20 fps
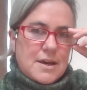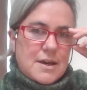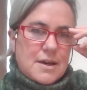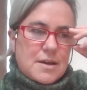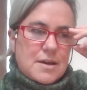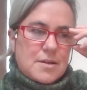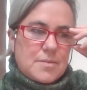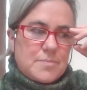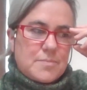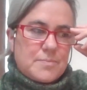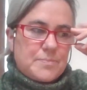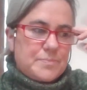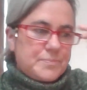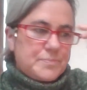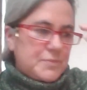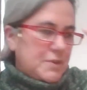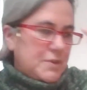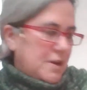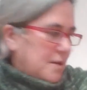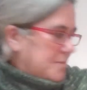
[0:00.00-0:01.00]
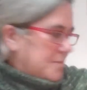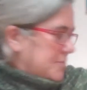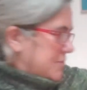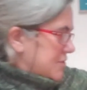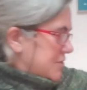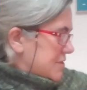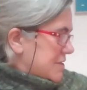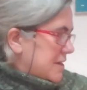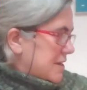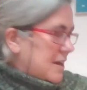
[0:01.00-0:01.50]
Yeah,
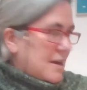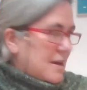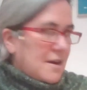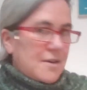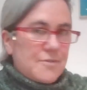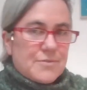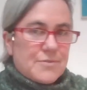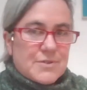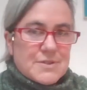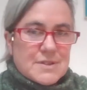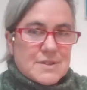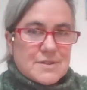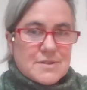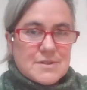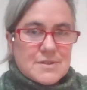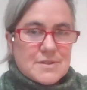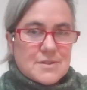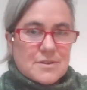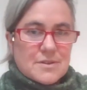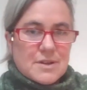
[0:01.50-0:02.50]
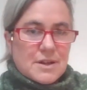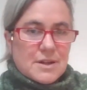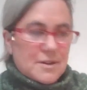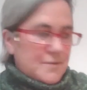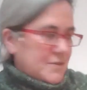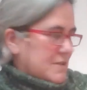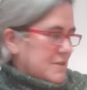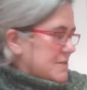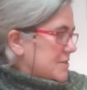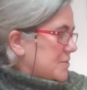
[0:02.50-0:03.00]
just to have, because I just thought
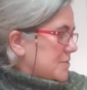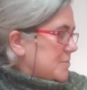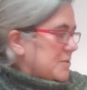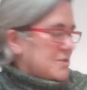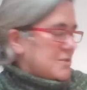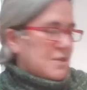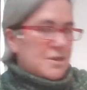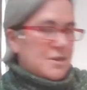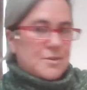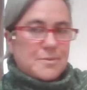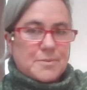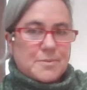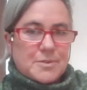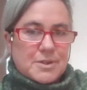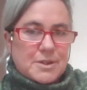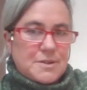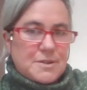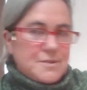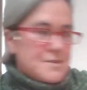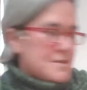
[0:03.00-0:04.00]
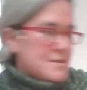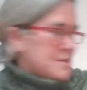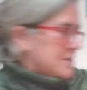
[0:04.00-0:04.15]
I love this so much, I know I'm going to